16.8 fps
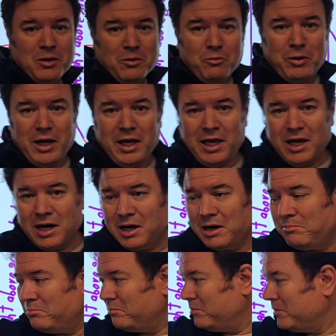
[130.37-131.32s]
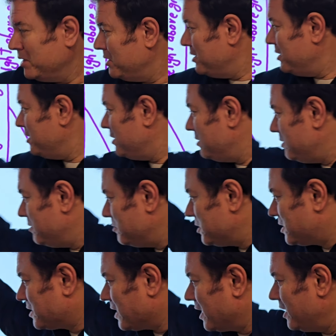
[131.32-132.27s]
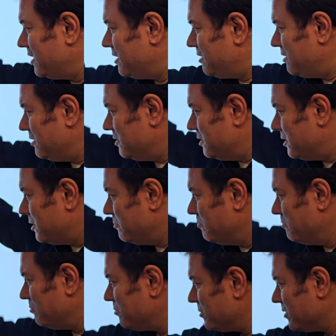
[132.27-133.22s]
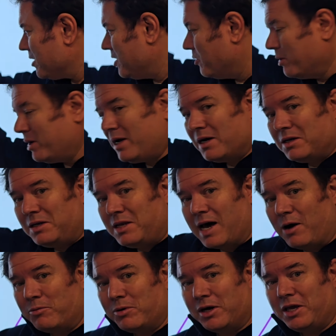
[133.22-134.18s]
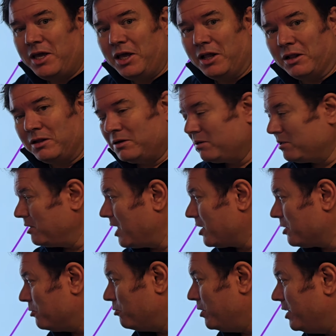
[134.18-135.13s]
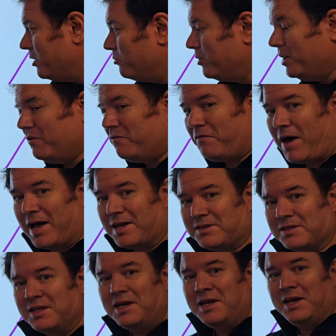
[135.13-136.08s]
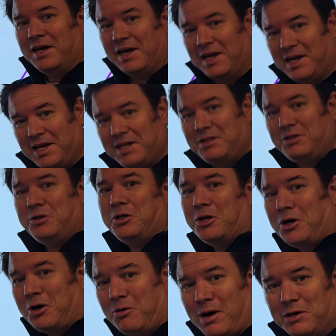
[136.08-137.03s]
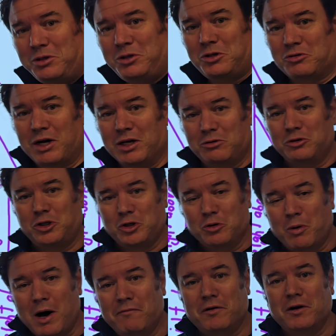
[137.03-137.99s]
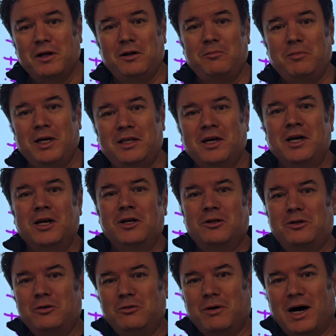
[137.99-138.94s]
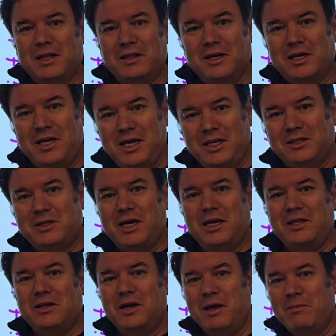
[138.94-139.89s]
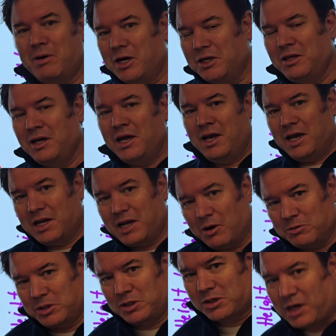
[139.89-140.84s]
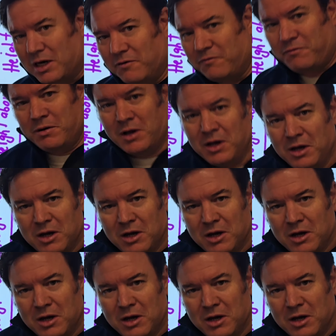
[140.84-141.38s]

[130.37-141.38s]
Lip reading: we started going down a hill, like really fast. And, I tried to show off a little bit to other kids there in the neighborhood, and I was kind of